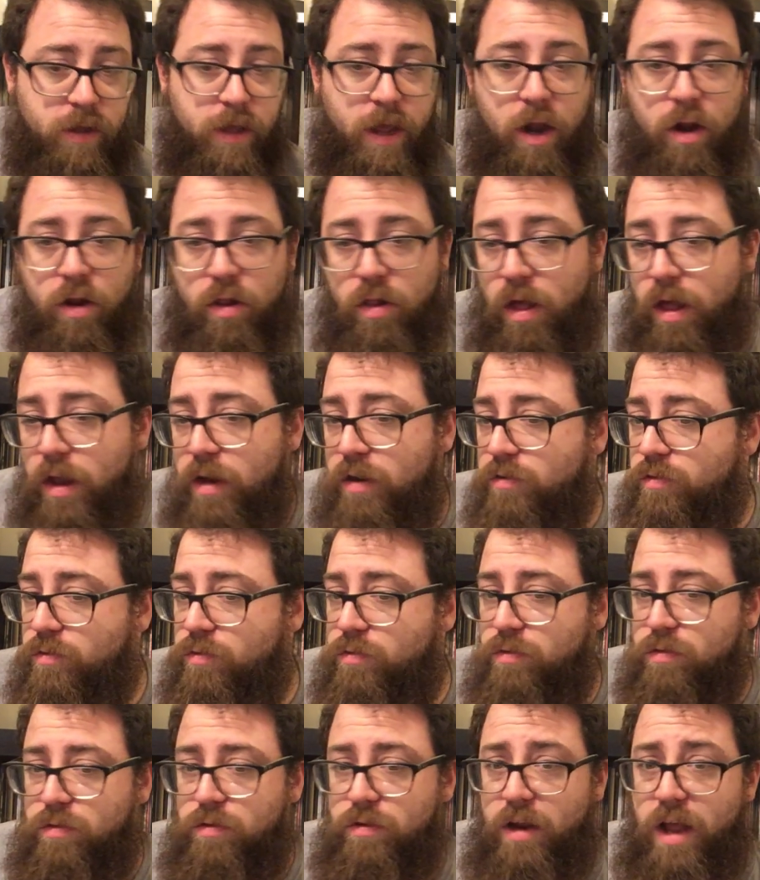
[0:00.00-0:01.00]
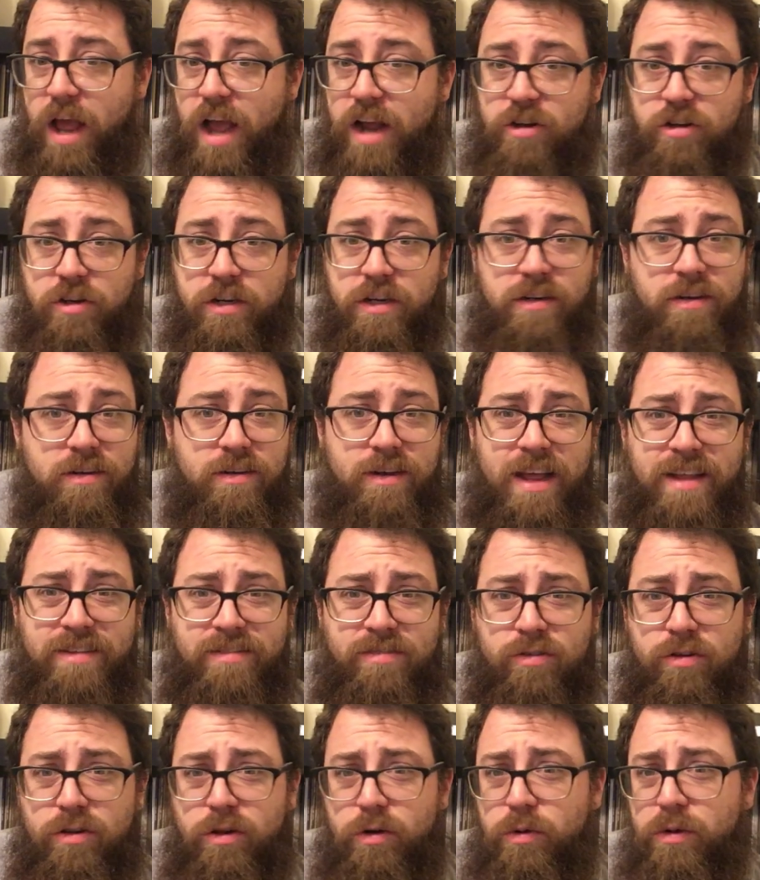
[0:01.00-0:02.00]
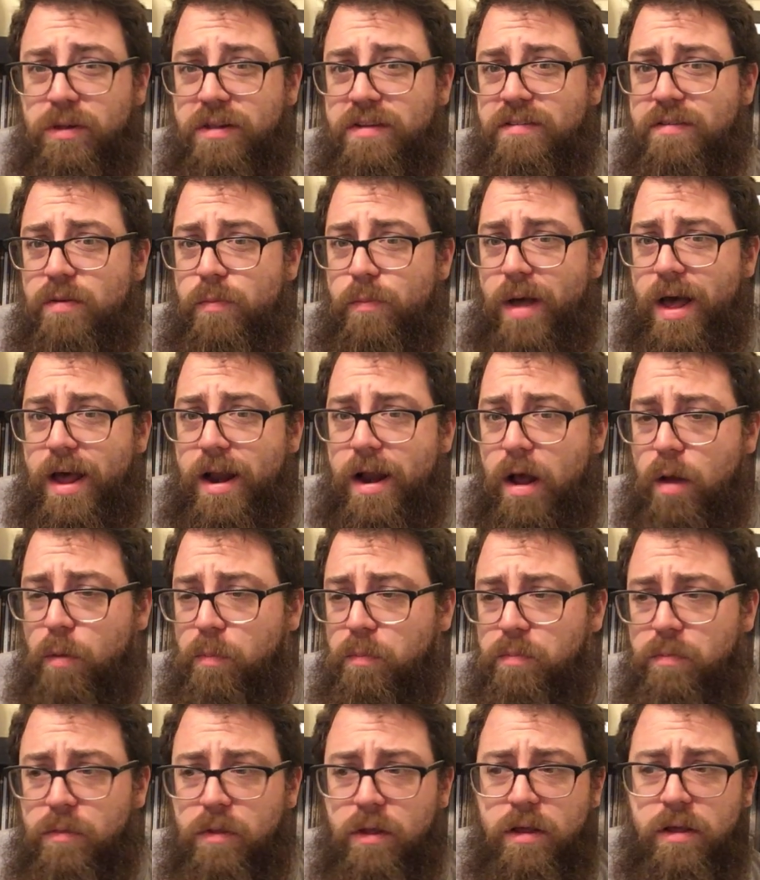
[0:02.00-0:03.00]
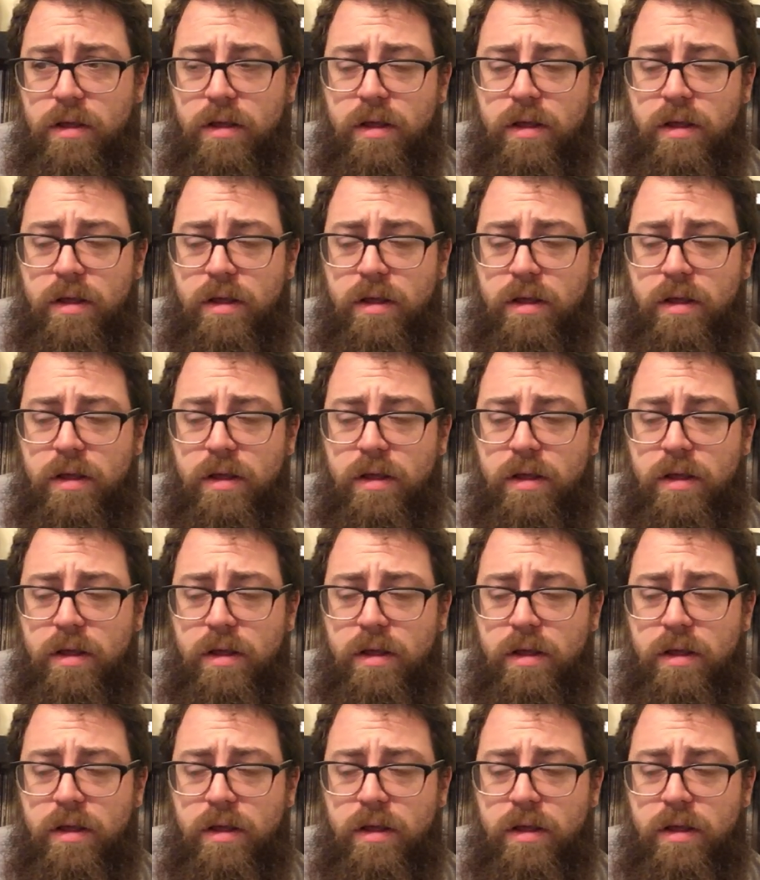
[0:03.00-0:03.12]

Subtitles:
Carolina's actually hasn't really released a bad album.